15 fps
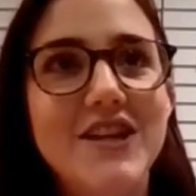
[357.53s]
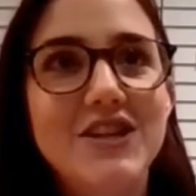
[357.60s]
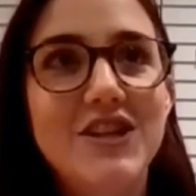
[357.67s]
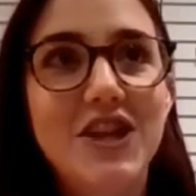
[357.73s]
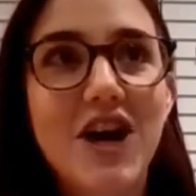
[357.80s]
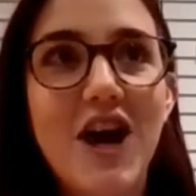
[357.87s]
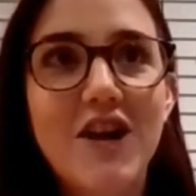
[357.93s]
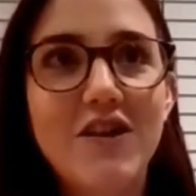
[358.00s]
to
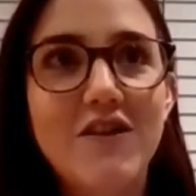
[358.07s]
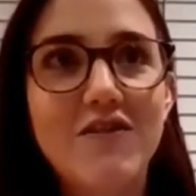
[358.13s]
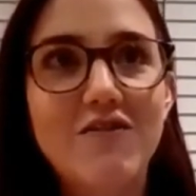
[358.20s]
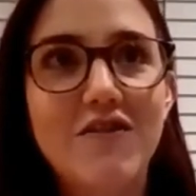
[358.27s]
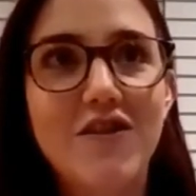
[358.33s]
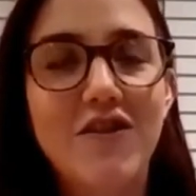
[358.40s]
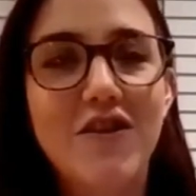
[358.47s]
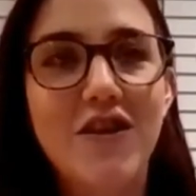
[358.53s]
kind of
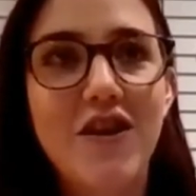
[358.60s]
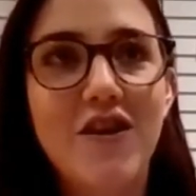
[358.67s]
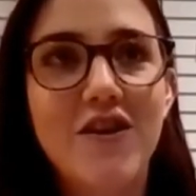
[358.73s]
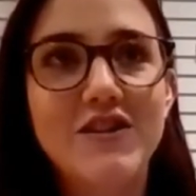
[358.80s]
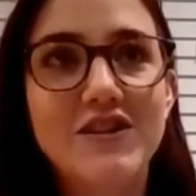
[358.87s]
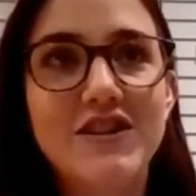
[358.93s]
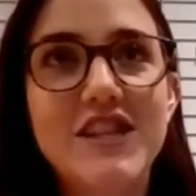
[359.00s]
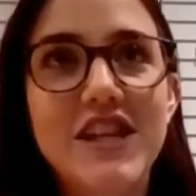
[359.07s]

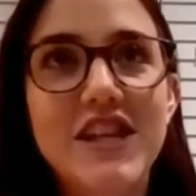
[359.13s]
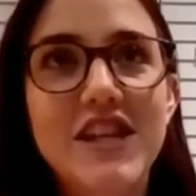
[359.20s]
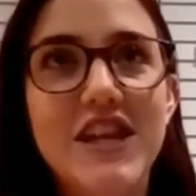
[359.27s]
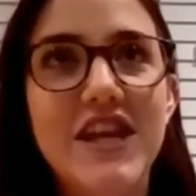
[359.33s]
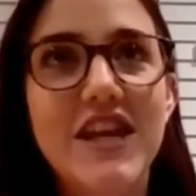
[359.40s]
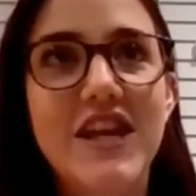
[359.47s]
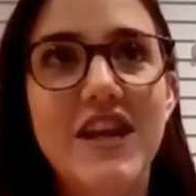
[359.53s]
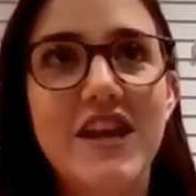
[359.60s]

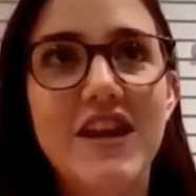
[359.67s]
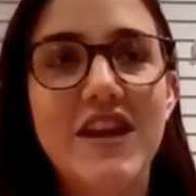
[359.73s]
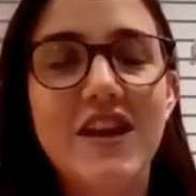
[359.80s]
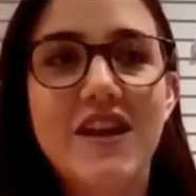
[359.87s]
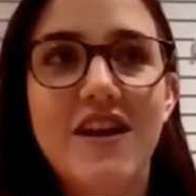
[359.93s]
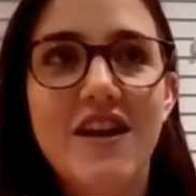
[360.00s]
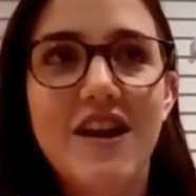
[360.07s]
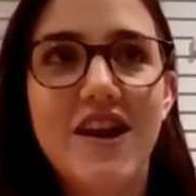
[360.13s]
see
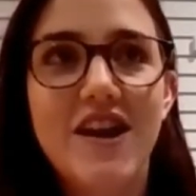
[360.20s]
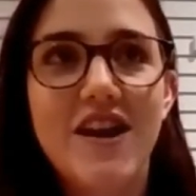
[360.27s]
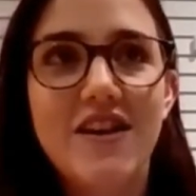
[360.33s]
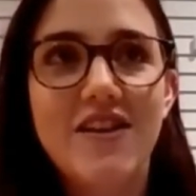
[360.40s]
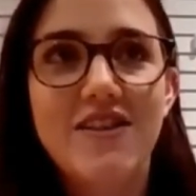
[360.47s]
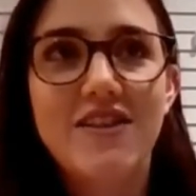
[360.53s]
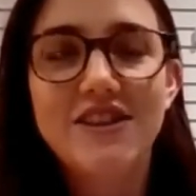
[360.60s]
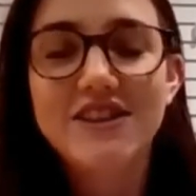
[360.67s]

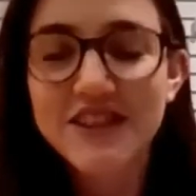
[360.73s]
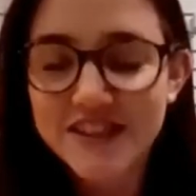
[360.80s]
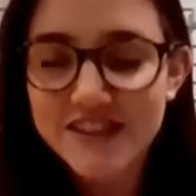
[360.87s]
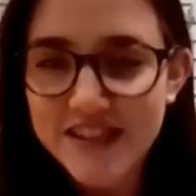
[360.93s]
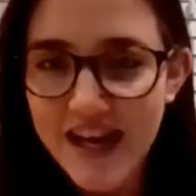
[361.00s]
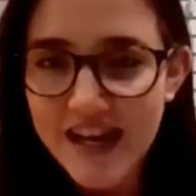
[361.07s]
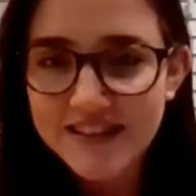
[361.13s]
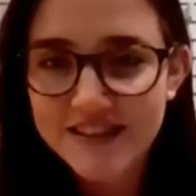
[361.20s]
the
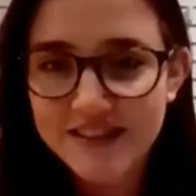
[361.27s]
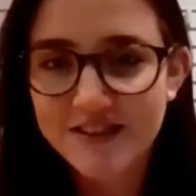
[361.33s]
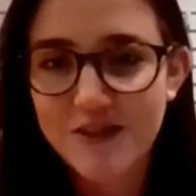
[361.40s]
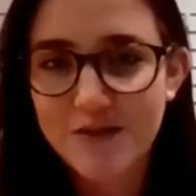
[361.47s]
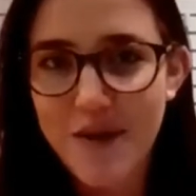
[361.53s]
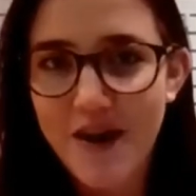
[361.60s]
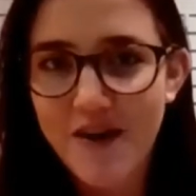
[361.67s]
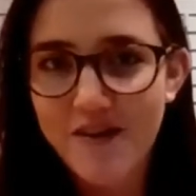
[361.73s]
success that's
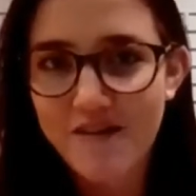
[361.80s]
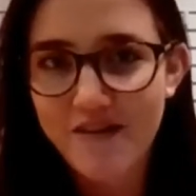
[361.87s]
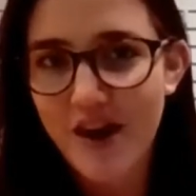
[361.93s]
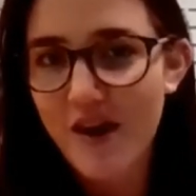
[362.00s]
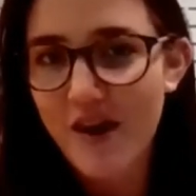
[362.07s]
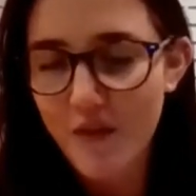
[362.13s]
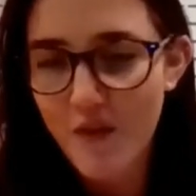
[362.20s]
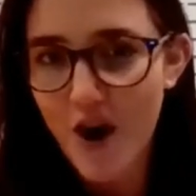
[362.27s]
come out of
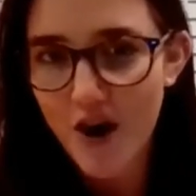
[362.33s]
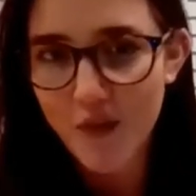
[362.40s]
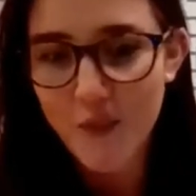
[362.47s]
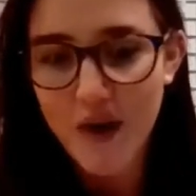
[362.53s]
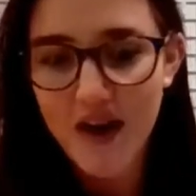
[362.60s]
that hard